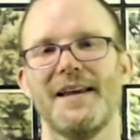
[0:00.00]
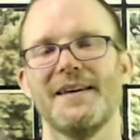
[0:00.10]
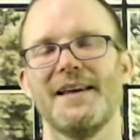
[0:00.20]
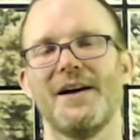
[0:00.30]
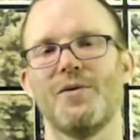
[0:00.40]

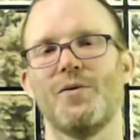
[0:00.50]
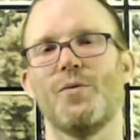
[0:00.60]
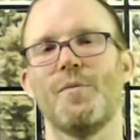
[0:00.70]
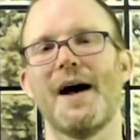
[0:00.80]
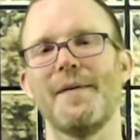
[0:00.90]
Now,
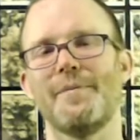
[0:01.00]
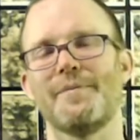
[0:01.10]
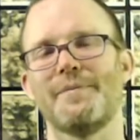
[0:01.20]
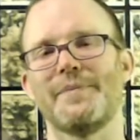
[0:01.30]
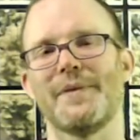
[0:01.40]
my
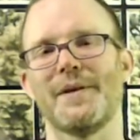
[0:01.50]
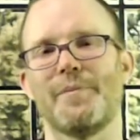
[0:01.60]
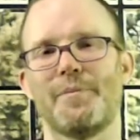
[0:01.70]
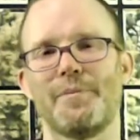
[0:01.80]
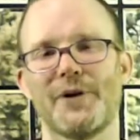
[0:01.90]

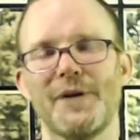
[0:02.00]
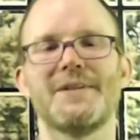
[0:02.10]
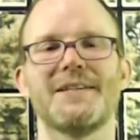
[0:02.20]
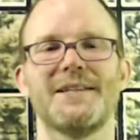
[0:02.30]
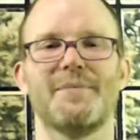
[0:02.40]

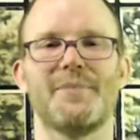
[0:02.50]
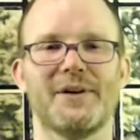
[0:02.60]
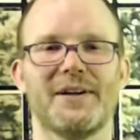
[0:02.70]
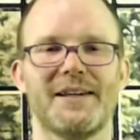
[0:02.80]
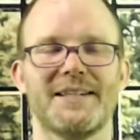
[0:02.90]
premise in the
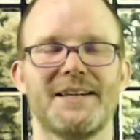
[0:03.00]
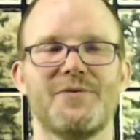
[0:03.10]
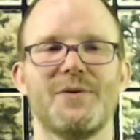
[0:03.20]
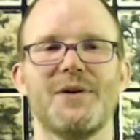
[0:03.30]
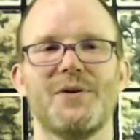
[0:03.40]
book is that
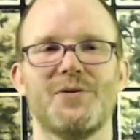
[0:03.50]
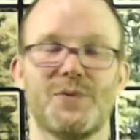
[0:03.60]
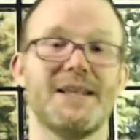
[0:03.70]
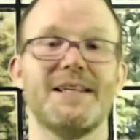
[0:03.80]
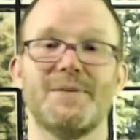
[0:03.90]
if we would
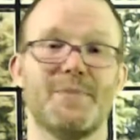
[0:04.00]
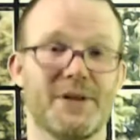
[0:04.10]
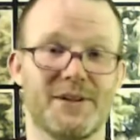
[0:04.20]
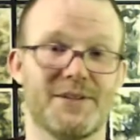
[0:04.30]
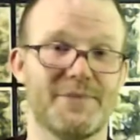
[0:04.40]
read these
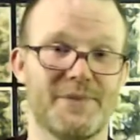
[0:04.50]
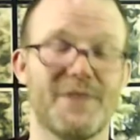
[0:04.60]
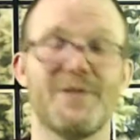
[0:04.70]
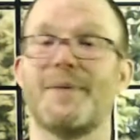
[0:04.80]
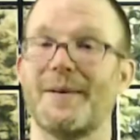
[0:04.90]
books
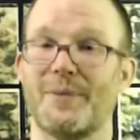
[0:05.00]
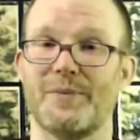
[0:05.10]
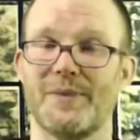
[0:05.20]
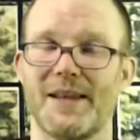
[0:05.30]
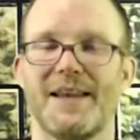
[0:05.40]
of the
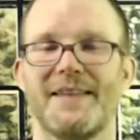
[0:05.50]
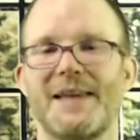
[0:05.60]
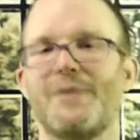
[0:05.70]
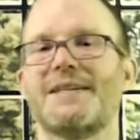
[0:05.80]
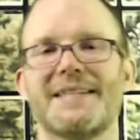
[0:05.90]
Bible,
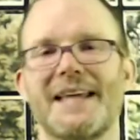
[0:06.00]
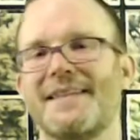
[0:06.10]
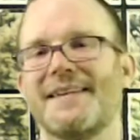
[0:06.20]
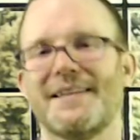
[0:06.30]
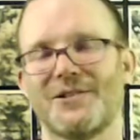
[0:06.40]
they would say
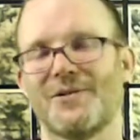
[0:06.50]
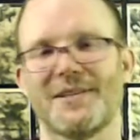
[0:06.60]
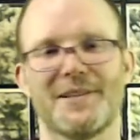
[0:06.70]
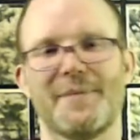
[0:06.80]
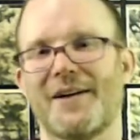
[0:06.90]
things to
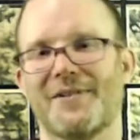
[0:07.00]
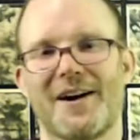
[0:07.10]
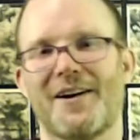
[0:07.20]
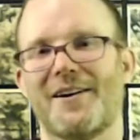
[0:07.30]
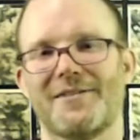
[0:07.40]
us about
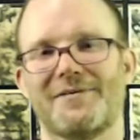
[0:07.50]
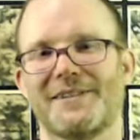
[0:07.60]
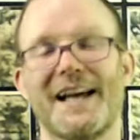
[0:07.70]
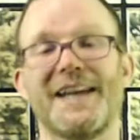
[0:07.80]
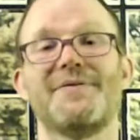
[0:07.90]
our
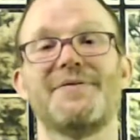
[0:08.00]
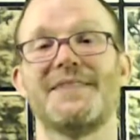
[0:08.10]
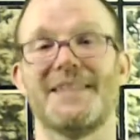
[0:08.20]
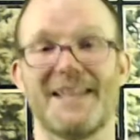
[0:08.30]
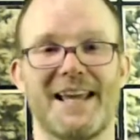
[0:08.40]
life
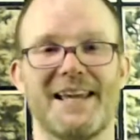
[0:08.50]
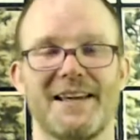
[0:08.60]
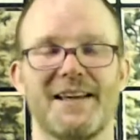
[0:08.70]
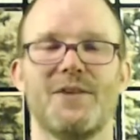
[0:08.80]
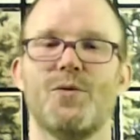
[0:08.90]
today.
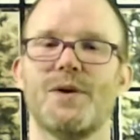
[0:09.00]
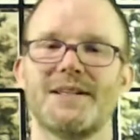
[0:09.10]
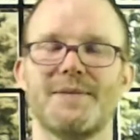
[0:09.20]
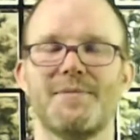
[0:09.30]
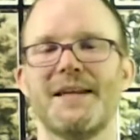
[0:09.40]
What
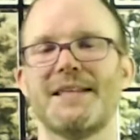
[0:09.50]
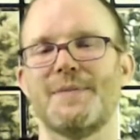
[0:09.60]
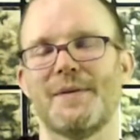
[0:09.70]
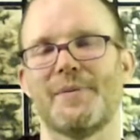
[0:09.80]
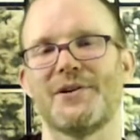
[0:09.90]
does it mean to
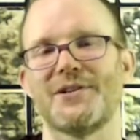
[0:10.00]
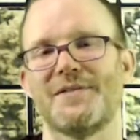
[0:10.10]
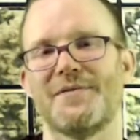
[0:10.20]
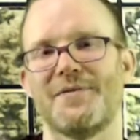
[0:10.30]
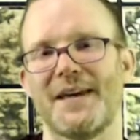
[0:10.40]
be a person
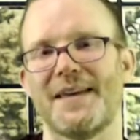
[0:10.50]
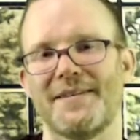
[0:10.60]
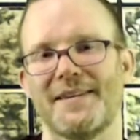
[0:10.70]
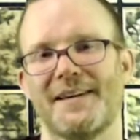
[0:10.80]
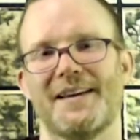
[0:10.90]
of
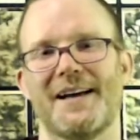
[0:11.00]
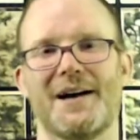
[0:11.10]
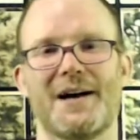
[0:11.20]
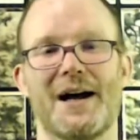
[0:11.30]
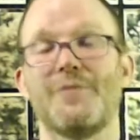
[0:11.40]
faith?
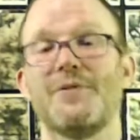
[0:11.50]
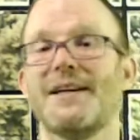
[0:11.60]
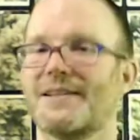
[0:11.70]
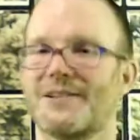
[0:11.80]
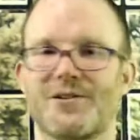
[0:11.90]
I'm
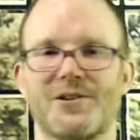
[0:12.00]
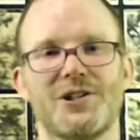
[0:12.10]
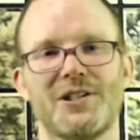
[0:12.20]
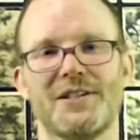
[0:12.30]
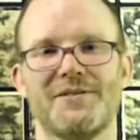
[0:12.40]
reading as a
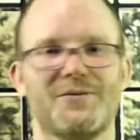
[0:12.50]
Christian.